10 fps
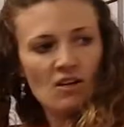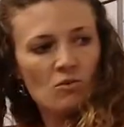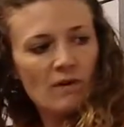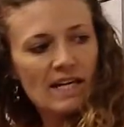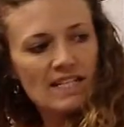
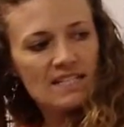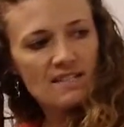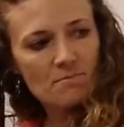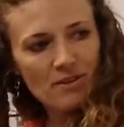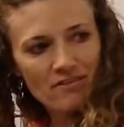We can
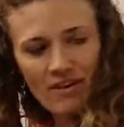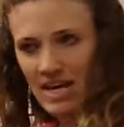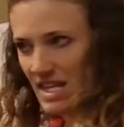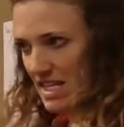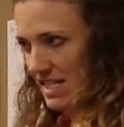
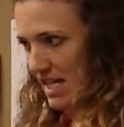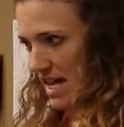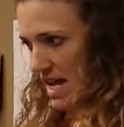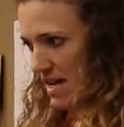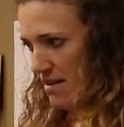simplify this
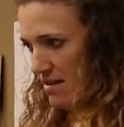guy,